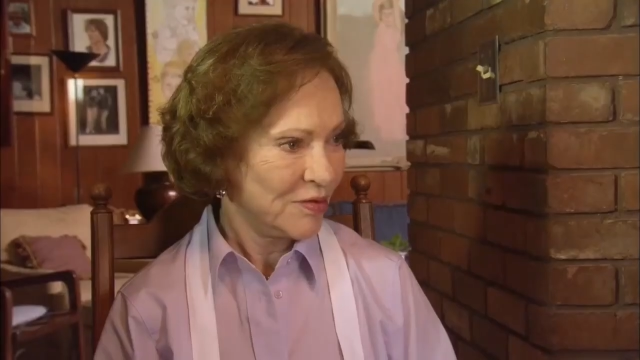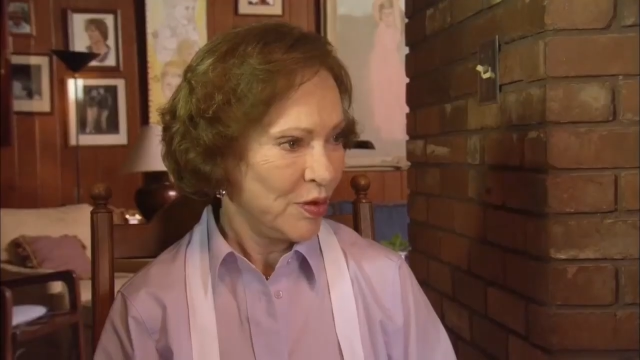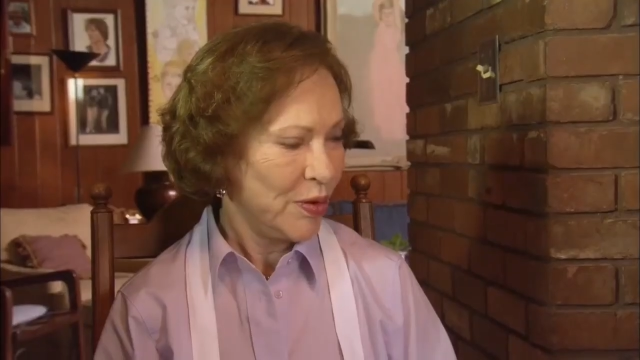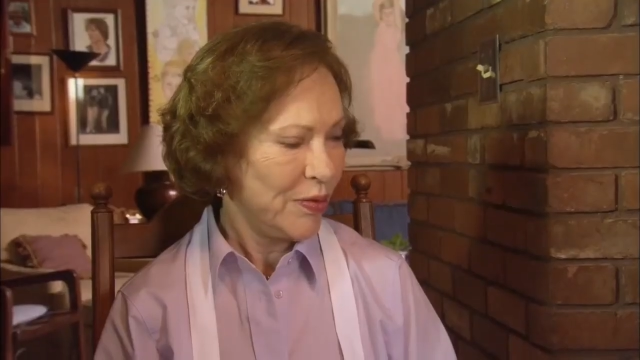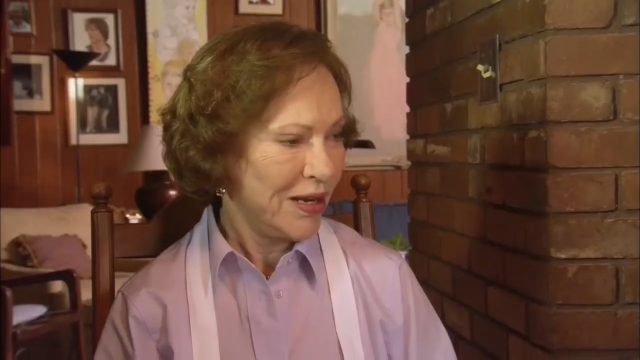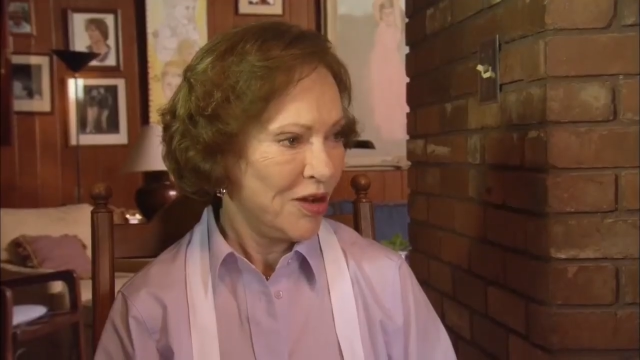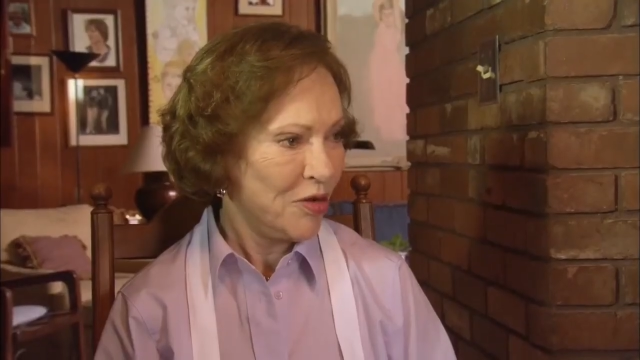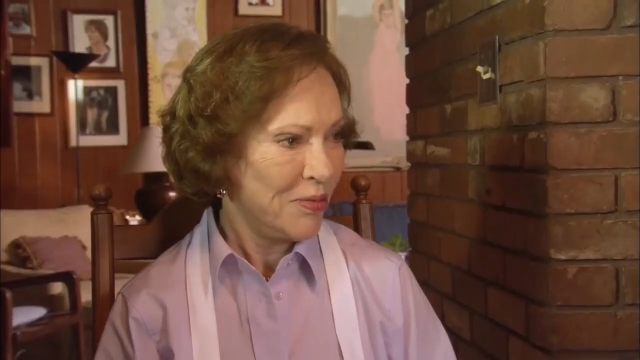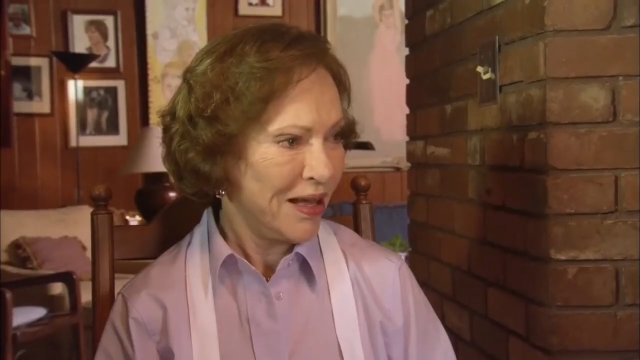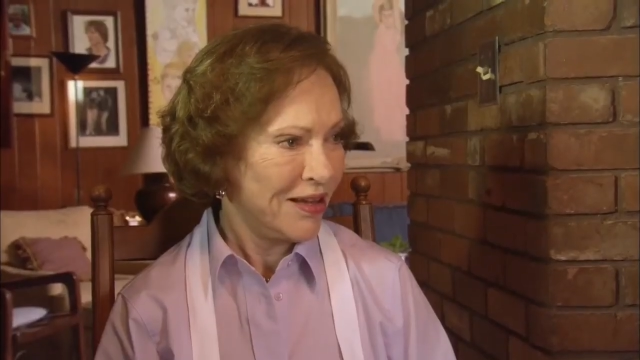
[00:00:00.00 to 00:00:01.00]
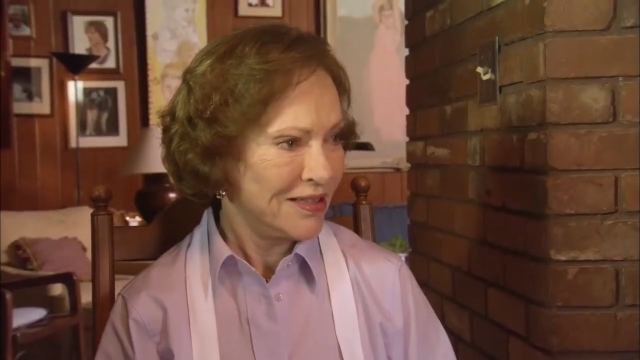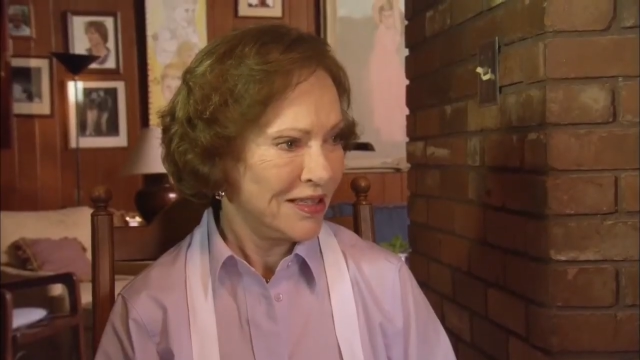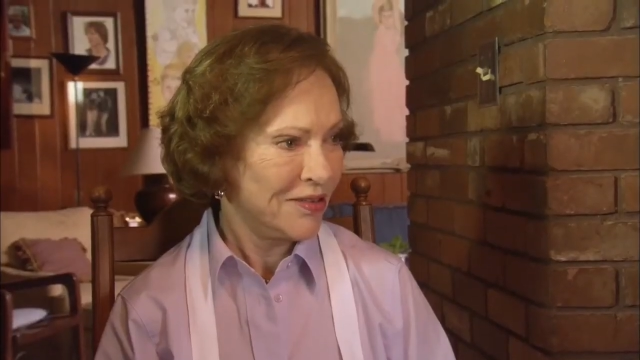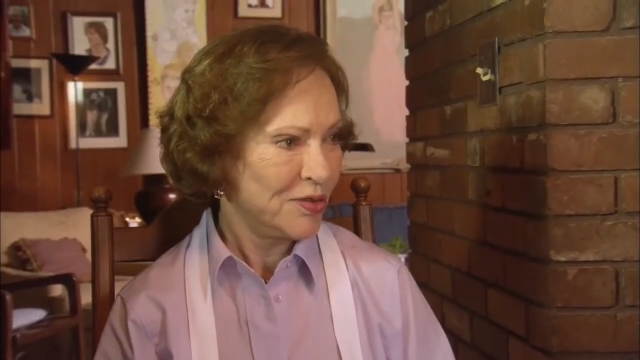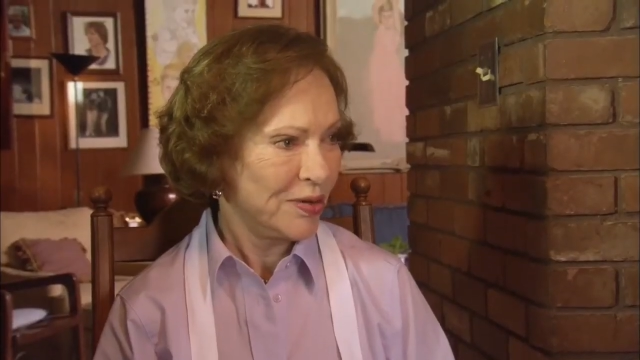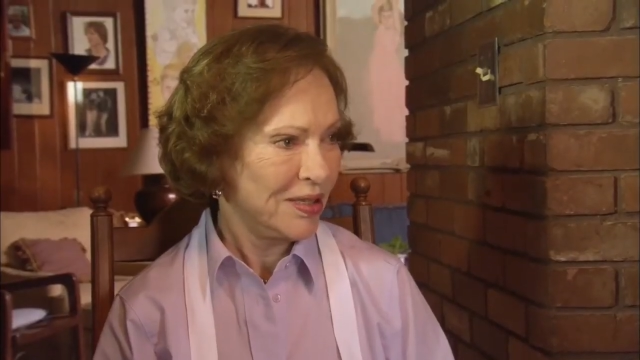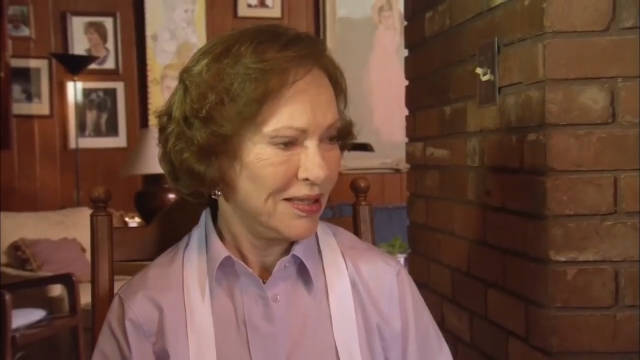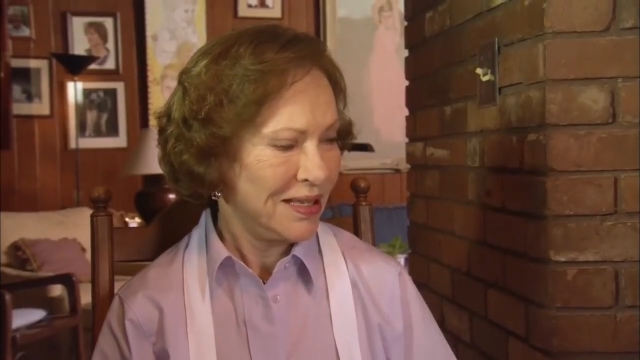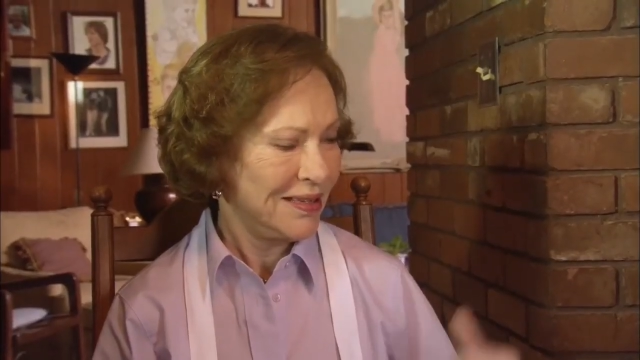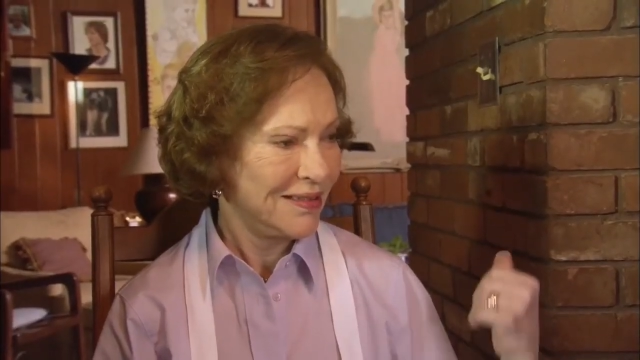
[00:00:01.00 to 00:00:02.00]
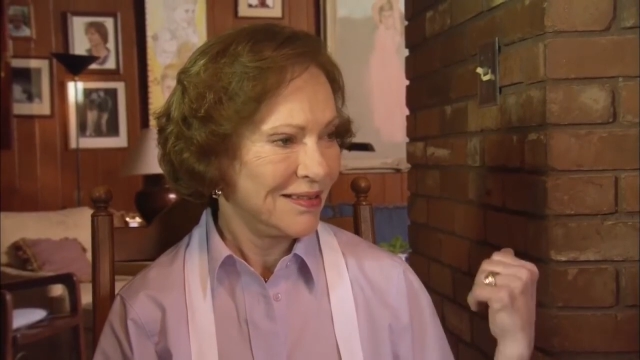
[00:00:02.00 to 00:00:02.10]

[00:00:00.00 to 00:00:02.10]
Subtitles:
Well, when we're at home by ourselves, we eat...